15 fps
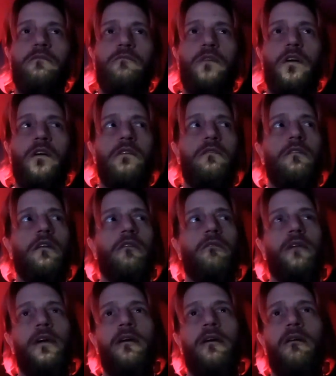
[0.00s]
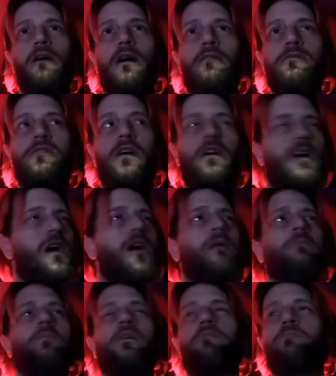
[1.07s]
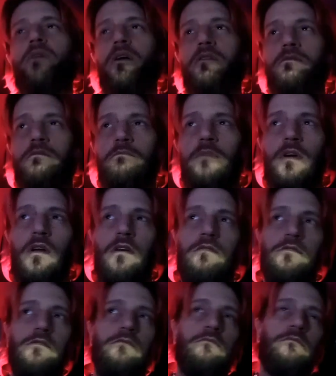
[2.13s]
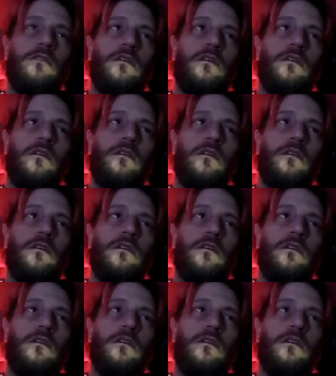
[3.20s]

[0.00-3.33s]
where you literally go out and say, yeah, I'm gonna pay somebody to